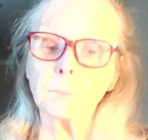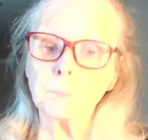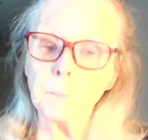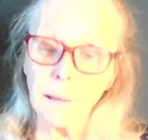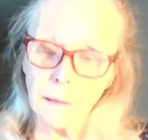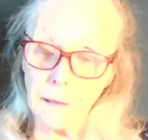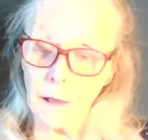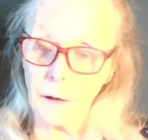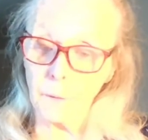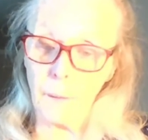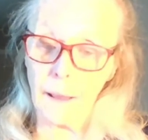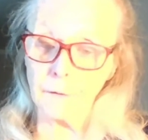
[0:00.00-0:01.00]

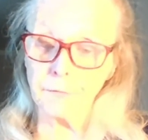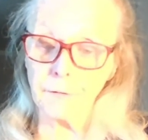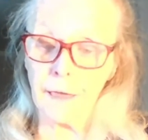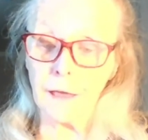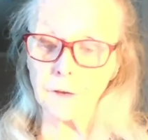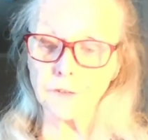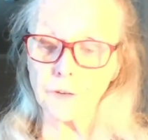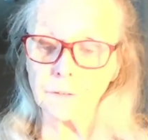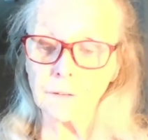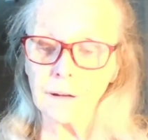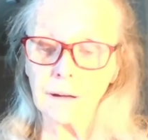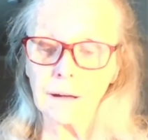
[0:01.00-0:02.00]
immediate
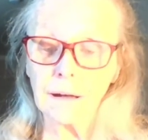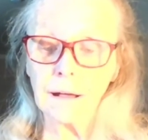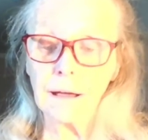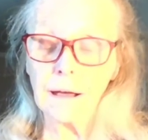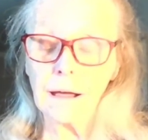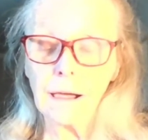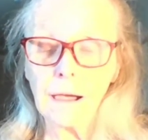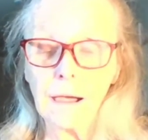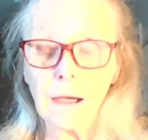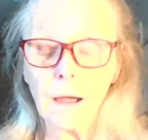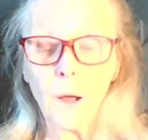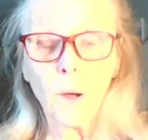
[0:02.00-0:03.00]
gratification.
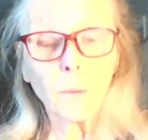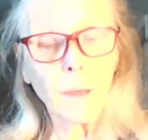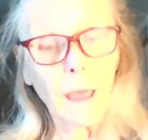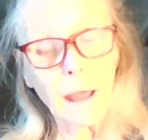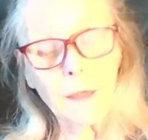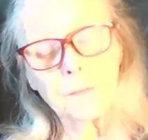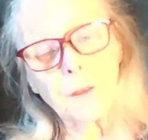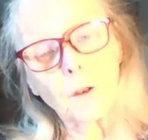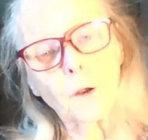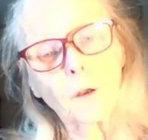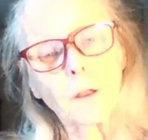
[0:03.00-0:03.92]
Okay, I said